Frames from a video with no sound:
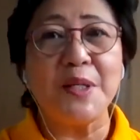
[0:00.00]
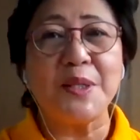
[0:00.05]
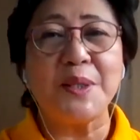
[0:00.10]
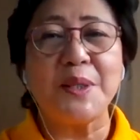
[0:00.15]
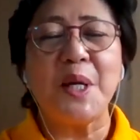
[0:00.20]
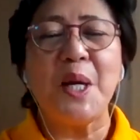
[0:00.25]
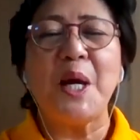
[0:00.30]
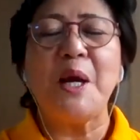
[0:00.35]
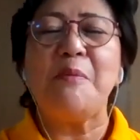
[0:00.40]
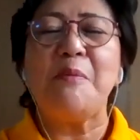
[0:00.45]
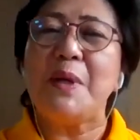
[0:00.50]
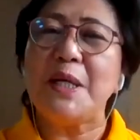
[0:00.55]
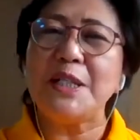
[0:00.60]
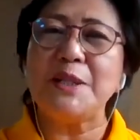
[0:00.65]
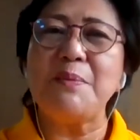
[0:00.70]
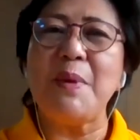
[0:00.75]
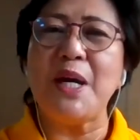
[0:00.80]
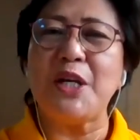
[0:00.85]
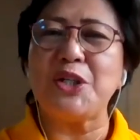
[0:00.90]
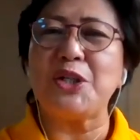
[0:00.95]
First,
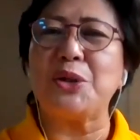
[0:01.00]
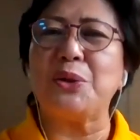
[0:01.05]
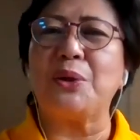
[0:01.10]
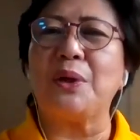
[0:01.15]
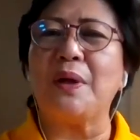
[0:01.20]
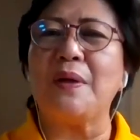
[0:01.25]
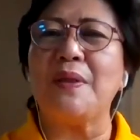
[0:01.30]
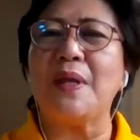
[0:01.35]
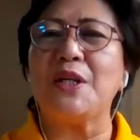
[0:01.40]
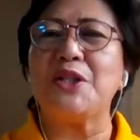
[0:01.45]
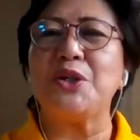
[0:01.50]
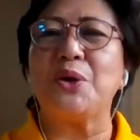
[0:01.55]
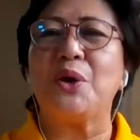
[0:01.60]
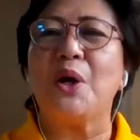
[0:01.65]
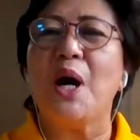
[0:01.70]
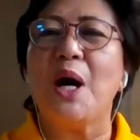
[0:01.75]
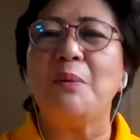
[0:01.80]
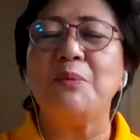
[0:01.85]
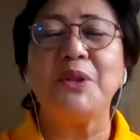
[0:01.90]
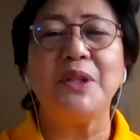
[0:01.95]
please make sure
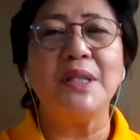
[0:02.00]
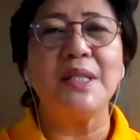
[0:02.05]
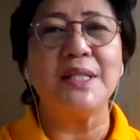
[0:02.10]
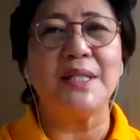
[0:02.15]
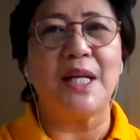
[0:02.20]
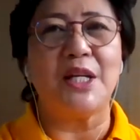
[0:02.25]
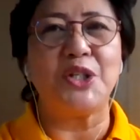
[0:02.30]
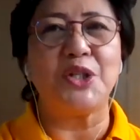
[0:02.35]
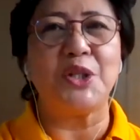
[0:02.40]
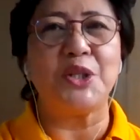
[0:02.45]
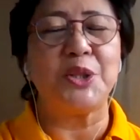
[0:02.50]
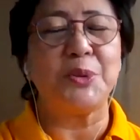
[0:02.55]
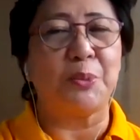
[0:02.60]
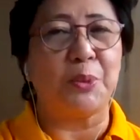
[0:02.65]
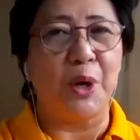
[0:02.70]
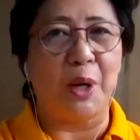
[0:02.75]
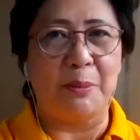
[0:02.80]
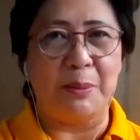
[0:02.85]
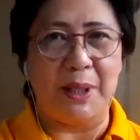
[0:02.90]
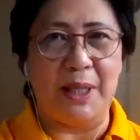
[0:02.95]
that you come to the
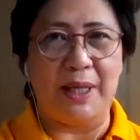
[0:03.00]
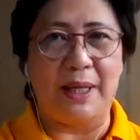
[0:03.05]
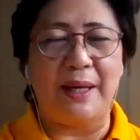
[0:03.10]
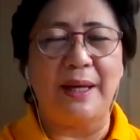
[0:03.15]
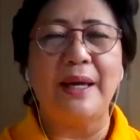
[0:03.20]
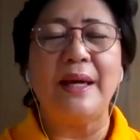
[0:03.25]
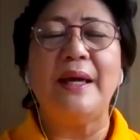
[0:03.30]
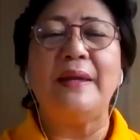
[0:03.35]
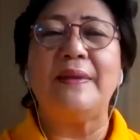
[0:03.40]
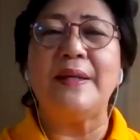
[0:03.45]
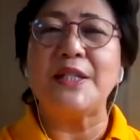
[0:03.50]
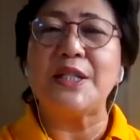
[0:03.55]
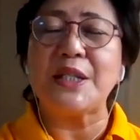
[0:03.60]
sessions promptly.